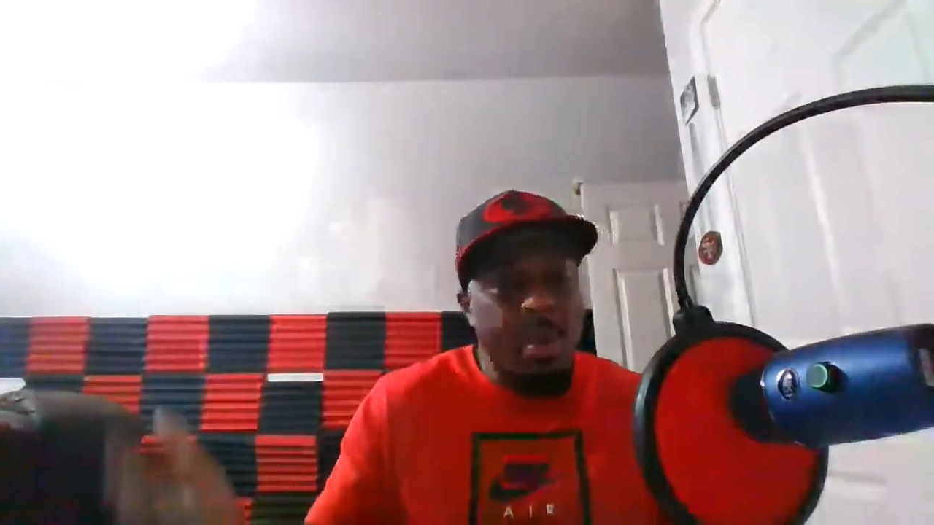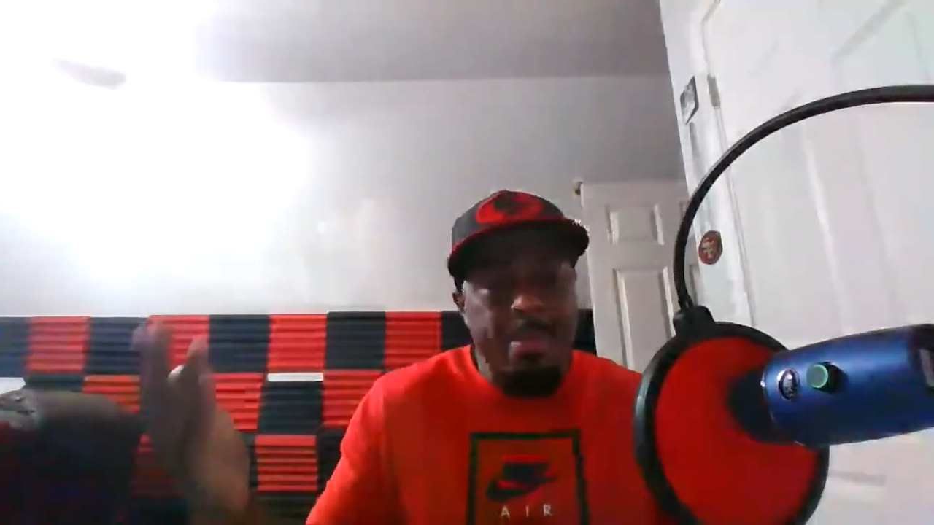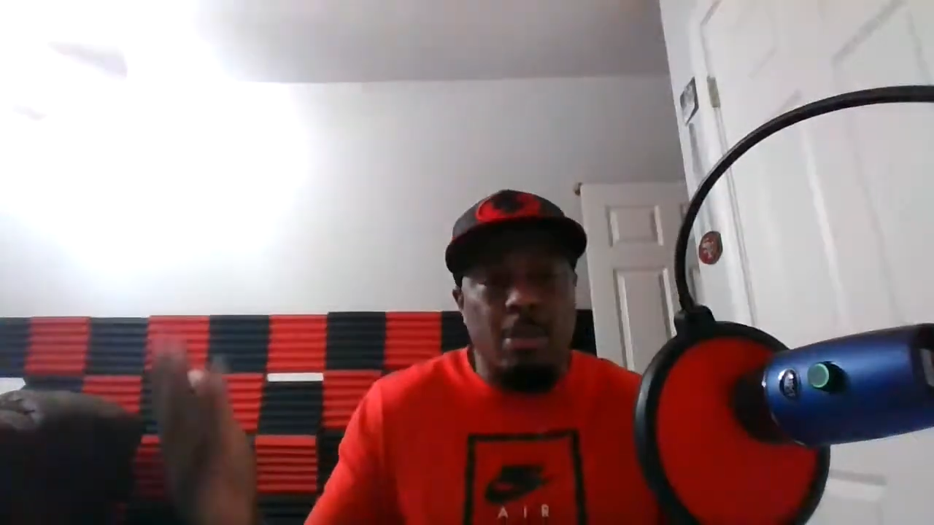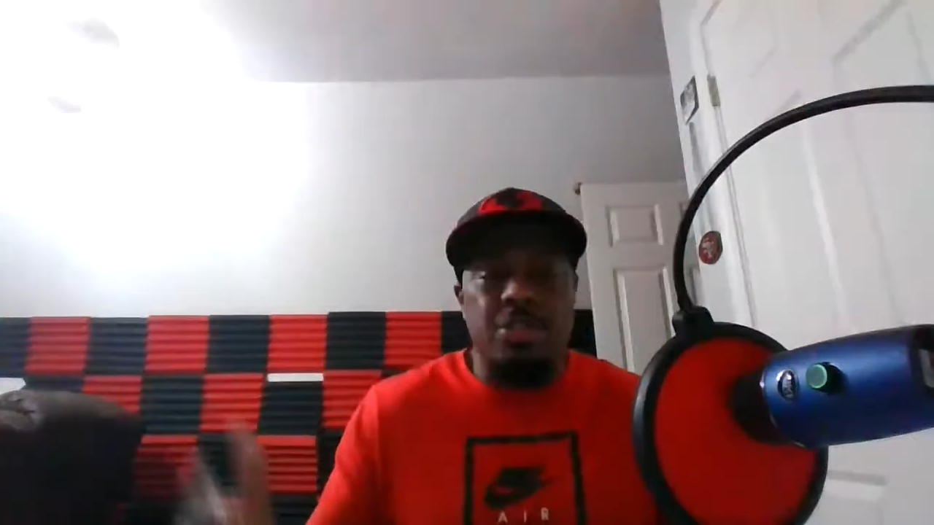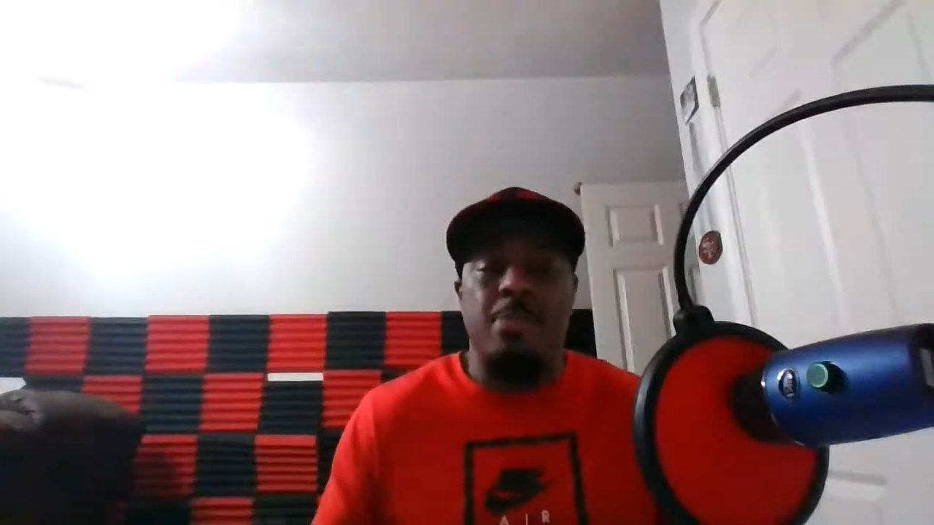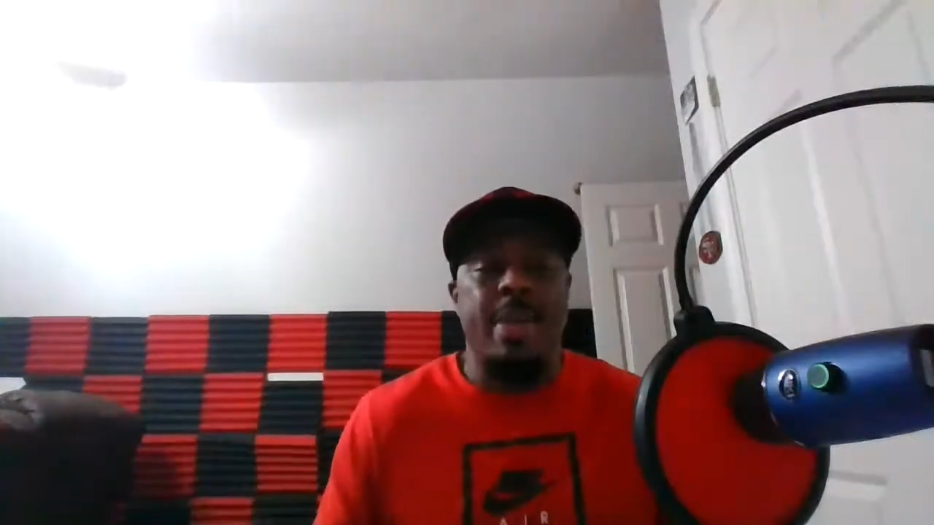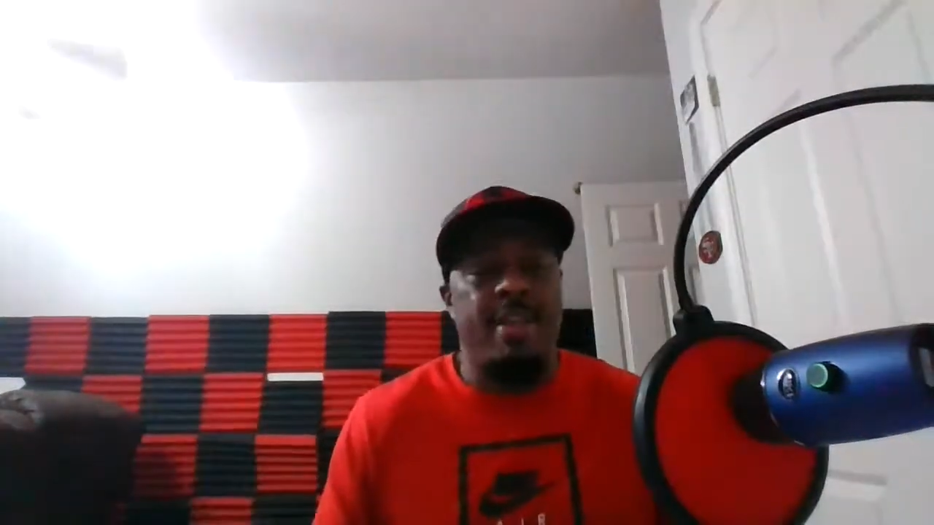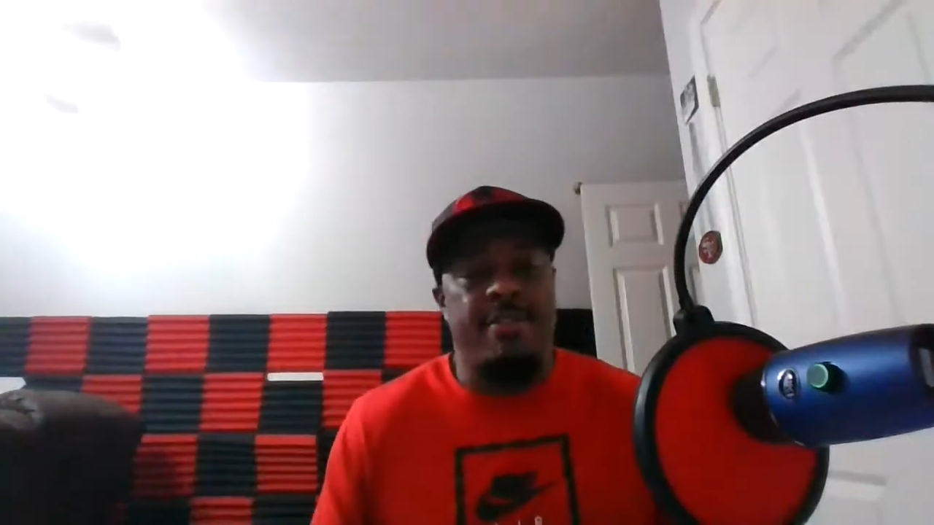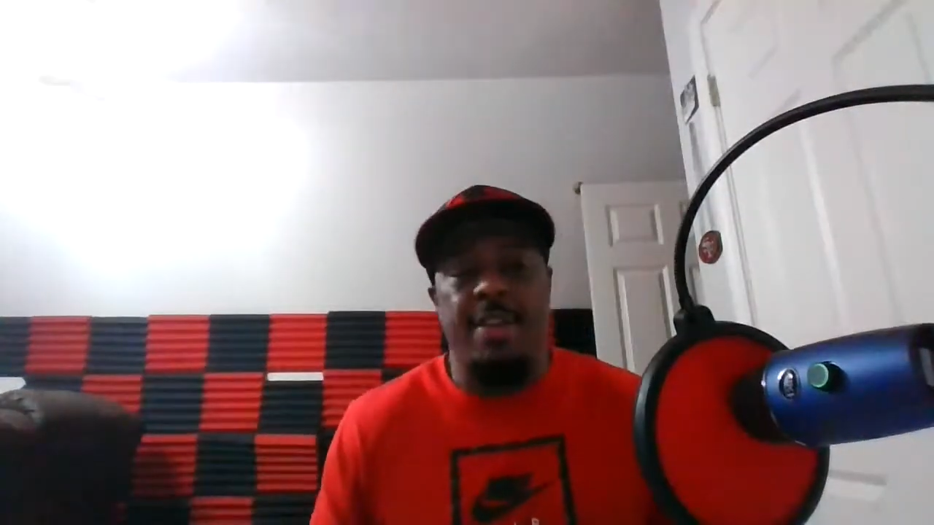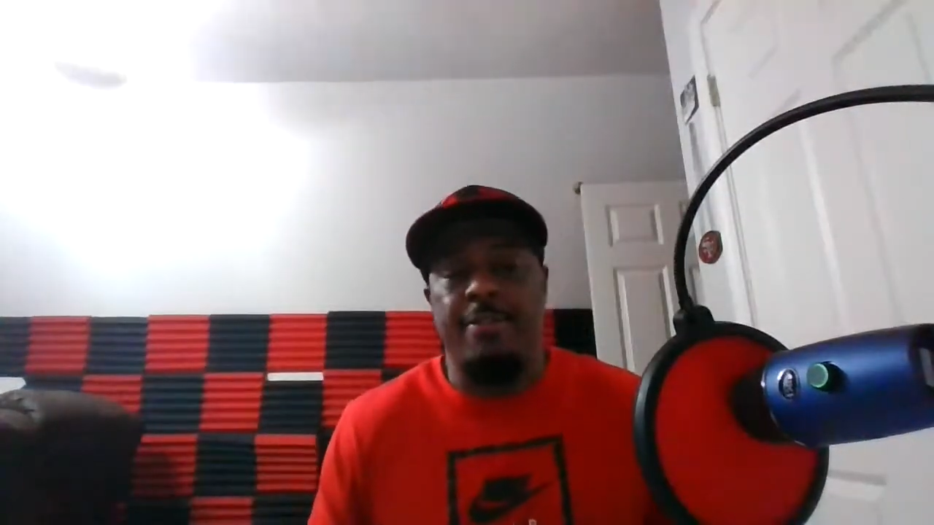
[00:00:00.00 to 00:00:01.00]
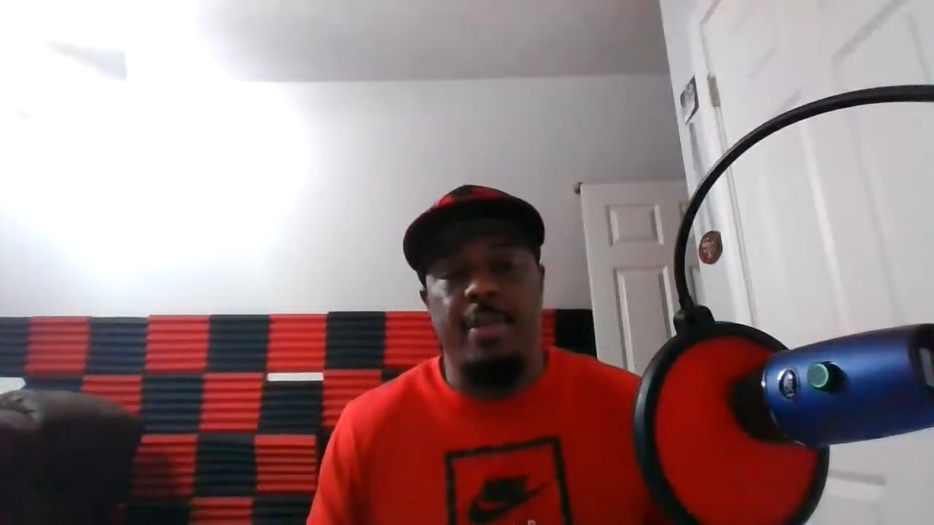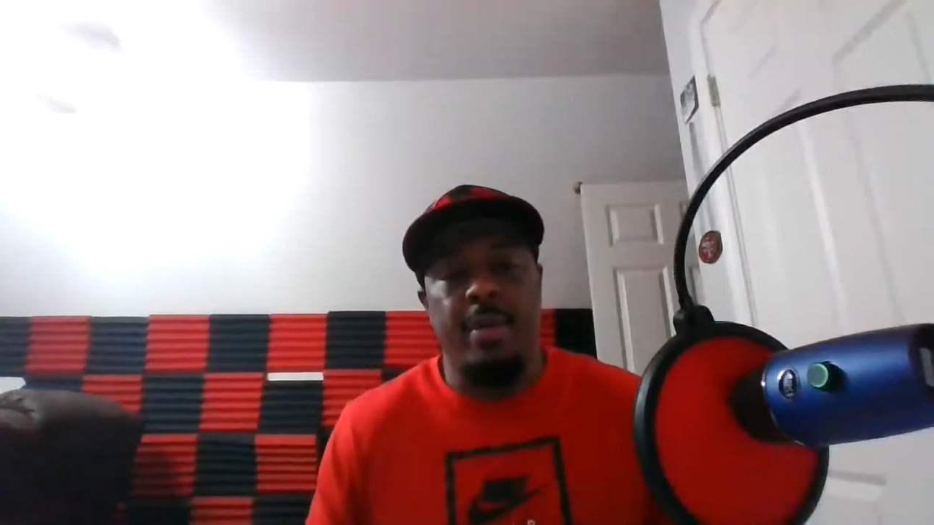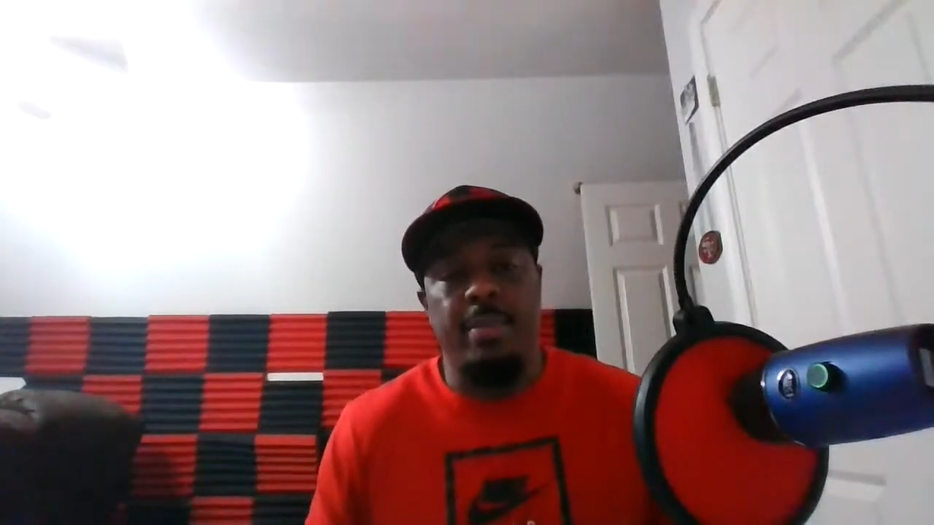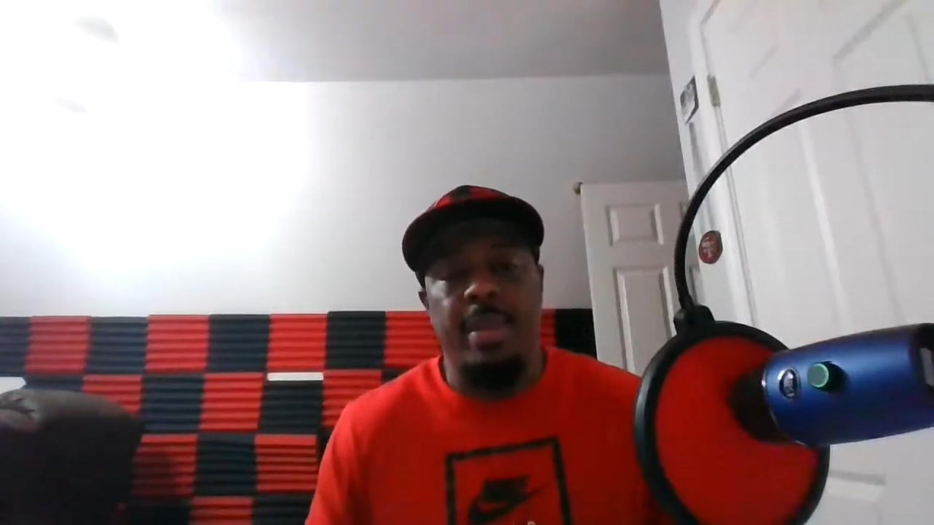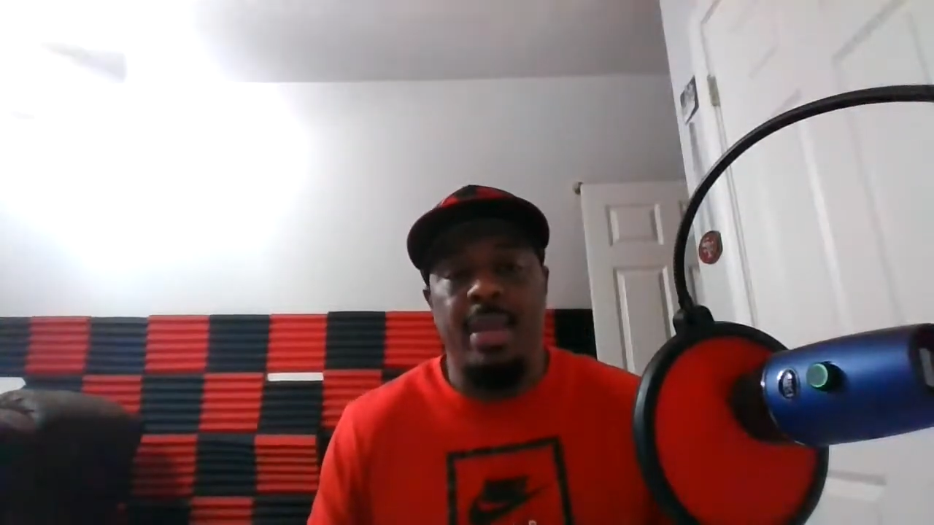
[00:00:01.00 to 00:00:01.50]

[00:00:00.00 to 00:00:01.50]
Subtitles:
what Mostert benefited from.